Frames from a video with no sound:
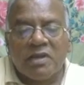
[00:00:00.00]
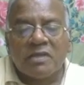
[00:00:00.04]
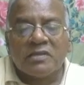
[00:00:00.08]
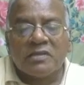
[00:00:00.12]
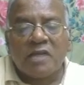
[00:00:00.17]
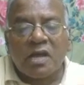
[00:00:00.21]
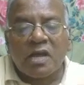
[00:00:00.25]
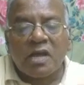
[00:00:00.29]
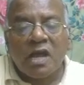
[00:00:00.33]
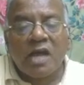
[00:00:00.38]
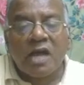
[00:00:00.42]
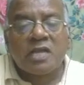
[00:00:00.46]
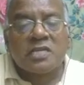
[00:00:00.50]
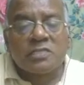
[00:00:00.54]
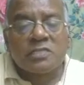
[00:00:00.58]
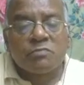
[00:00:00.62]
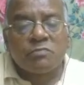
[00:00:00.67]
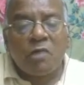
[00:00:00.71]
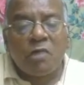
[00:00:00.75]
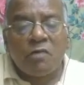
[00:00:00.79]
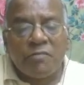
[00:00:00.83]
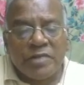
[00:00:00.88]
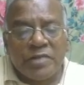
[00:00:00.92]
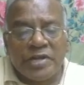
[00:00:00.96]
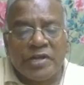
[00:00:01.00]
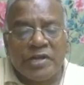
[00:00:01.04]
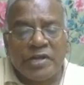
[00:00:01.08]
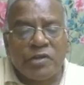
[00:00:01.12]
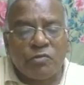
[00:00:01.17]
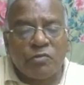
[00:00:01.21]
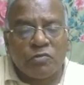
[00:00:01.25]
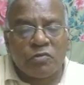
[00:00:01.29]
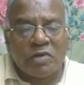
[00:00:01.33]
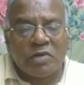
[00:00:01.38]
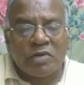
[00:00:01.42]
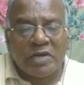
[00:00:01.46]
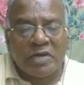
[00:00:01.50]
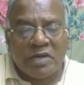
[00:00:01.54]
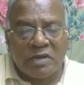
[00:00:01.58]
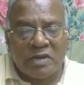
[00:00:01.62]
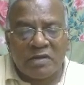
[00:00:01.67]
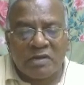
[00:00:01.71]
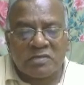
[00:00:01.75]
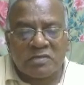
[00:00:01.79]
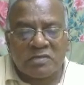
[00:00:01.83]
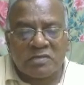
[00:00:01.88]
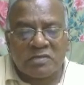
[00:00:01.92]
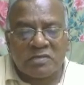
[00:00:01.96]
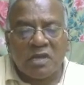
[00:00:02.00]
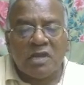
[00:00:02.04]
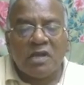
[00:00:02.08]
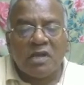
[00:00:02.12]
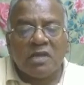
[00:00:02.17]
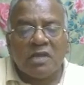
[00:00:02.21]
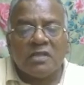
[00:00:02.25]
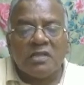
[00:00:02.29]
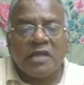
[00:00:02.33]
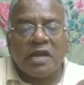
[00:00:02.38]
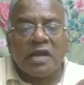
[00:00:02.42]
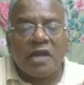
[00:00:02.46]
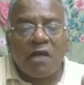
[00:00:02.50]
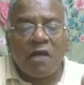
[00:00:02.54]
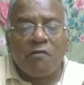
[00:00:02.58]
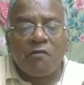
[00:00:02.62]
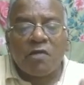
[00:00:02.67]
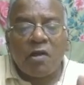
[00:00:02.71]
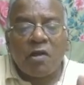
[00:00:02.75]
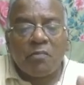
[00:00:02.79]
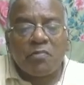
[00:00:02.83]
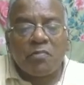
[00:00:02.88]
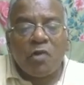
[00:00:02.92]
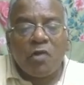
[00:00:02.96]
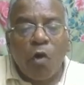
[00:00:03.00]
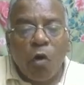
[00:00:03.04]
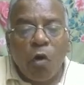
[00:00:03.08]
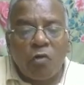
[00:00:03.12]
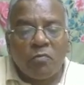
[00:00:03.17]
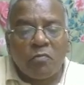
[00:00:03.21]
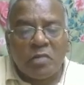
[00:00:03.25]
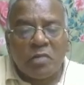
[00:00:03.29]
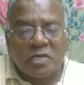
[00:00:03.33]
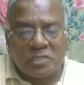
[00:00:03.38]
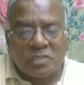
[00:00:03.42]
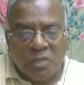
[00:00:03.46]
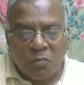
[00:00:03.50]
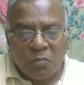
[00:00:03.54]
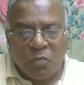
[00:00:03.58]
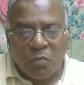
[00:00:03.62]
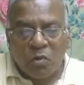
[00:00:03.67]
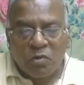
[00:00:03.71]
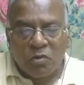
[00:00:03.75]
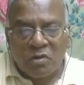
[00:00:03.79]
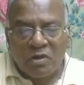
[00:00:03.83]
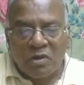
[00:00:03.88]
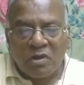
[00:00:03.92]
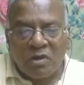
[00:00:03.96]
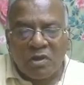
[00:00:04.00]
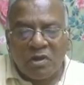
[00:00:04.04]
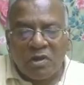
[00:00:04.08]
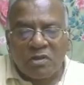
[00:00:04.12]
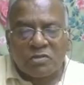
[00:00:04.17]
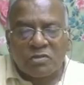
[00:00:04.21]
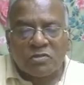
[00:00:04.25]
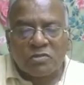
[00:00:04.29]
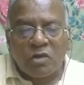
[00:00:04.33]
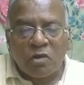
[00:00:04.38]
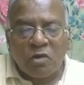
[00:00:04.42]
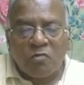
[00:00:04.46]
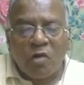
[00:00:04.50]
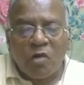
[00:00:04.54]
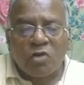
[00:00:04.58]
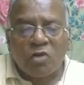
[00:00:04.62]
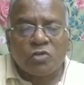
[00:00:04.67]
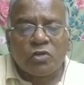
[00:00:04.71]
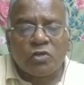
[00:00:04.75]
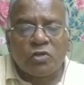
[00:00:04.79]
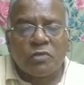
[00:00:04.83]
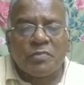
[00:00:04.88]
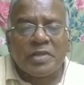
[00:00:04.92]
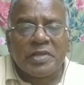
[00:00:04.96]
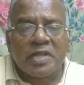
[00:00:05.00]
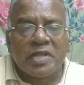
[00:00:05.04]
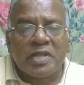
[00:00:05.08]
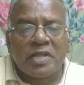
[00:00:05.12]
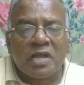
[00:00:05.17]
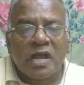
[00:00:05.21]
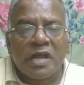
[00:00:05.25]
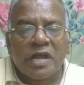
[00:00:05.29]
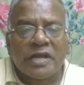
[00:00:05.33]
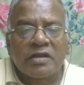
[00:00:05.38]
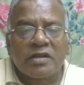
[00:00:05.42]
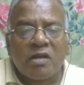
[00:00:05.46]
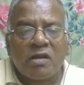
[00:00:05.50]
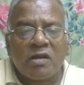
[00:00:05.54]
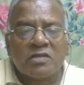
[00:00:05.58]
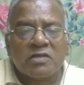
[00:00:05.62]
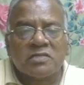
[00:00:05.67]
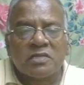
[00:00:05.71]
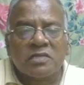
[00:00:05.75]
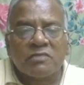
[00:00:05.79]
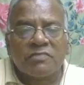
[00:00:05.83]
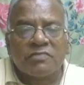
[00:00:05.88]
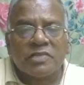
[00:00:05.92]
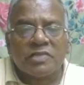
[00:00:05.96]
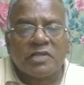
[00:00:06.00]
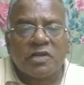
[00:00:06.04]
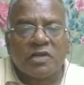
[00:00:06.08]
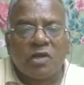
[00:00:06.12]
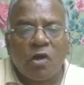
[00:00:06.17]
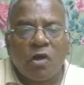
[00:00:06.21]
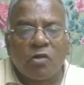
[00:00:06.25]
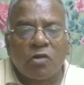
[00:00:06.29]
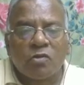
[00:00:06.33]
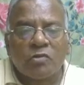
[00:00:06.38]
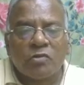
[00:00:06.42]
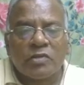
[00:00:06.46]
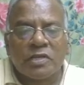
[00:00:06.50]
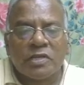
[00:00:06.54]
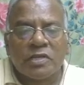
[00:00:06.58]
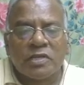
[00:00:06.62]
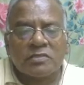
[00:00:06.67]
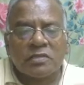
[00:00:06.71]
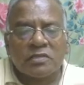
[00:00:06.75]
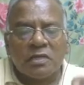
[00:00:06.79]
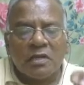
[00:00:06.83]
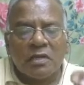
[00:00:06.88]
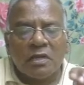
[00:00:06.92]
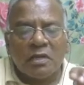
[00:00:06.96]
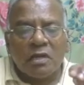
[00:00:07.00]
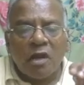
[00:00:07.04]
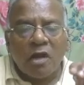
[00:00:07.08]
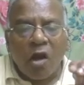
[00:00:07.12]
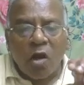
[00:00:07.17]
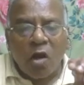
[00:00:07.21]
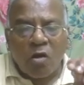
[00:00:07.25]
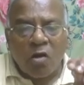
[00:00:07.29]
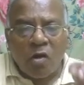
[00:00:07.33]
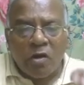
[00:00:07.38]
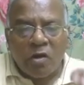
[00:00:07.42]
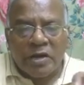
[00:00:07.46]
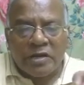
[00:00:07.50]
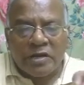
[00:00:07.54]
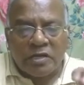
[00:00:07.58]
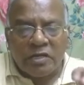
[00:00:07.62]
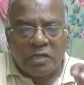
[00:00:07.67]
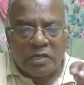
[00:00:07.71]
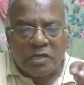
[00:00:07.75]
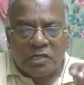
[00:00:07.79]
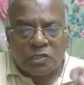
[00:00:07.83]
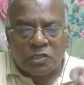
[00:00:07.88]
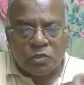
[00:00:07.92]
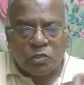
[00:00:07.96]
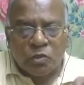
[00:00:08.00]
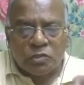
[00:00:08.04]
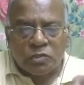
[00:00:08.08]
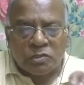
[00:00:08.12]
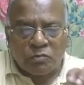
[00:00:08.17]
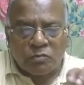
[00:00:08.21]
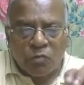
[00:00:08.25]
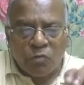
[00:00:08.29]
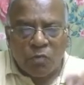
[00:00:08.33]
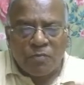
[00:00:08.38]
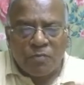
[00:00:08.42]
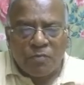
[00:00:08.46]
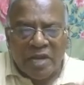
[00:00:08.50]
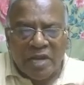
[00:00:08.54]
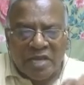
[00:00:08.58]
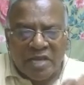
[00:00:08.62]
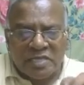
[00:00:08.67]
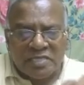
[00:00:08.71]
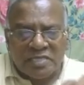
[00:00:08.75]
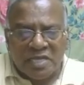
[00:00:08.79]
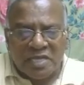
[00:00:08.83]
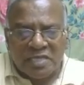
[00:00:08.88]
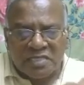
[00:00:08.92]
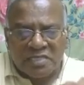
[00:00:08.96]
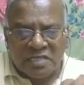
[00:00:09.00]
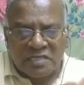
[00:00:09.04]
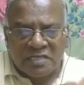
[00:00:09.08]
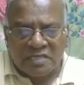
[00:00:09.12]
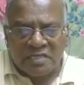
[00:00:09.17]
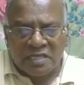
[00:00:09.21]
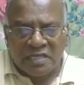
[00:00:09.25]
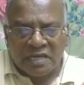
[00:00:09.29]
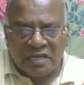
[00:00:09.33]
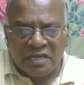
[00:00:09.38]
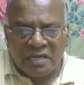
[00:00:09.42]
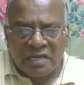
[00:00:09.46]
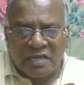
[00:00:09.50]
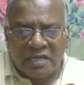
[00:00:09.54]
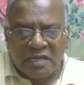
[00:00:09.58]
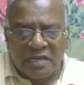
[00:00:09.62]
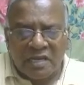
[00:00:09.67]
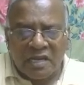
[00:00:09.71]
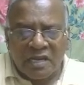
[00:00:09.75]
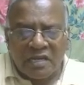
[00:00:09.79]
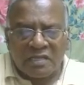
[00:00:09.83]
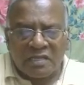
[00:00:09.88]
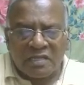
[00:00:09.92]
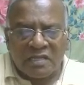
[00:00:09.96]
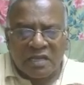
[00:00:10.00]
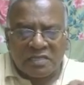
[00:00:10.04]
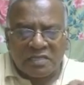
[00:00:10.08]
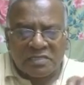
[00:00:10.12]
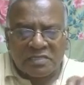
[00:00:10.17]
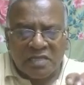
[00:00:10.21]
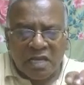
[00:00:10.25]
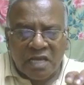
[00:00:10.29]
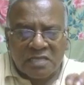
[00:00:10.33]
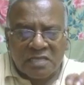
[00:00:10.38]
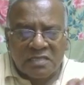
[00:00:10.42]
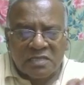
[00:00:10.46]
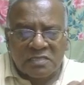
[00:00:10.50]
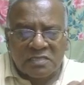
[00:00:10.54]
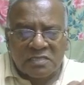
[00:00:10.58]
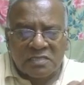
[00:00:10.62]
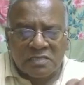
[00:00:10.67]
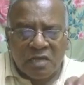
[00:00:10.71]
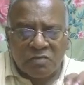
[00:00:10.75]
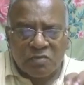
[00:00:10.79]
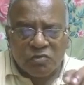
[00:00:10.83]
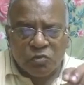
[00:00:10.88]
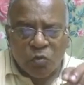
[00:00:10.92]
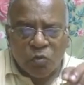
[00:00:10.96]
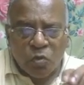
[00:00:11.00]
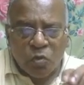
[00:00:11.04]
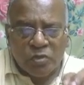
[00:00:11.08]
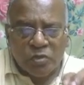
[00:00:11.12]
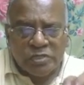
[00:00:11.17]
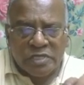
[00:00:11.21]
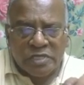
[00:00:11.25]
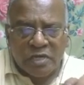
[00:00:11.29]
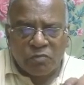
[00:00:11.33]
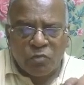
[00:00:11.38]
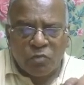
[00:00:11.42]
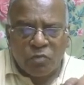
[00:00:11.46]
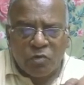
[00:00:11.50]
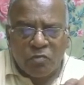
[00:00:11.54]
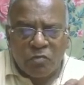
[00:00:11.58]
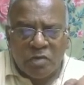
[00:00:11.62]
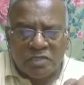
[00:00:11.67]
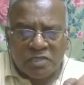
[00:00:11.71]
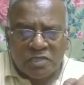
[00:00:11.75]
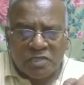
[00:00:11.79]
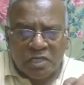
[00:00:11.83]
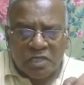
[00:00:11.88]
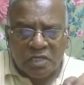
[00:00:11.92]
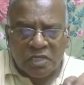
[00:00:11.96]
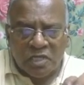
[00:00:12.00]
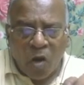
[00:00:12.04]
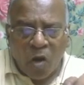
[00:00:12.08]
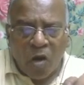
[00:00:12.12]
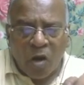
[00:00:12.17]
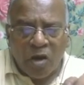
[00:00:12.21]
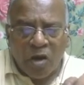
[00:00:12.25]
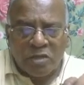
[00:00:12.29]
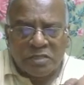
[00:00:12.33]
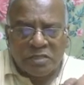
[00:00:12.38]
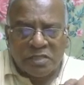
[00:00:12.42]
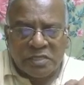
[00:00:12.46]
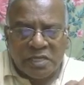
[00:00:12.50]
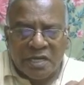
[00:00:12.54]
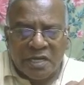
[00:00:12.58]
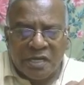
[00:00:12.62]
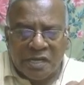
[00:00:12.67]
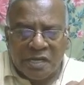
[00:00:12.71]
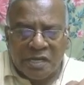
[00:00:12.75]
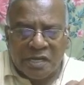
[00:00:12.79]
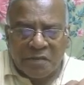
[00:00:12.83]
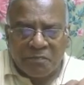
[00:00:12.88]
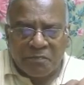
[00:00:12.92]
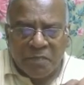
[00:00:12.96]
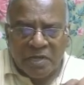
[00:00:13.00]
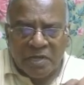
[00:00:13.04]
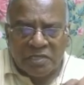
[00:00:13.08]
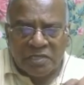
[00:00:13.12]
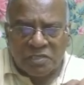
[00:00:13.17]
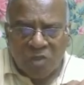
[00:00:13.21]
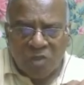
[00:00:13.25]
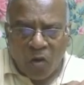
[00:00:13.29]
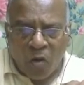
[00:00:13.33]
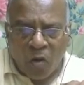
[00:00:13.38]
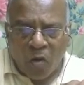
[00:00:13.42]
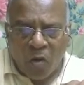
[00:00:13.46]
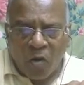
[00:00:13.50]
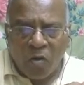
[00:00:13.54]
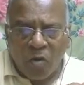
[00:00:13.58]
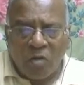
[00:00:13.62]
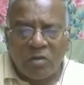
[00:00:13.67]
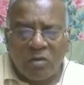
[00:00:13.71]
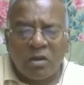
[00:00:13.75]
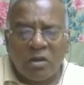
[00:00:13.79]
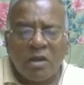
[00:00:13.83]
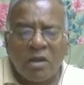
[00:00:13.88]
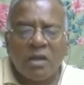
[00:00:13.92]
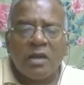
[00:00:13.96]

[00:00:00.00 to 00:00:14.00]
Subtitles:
the charisma of individual leaders, the level of government support. So what should be the correct answer with regard to this? According to resource mobilization theory, the success of social movements largely depends on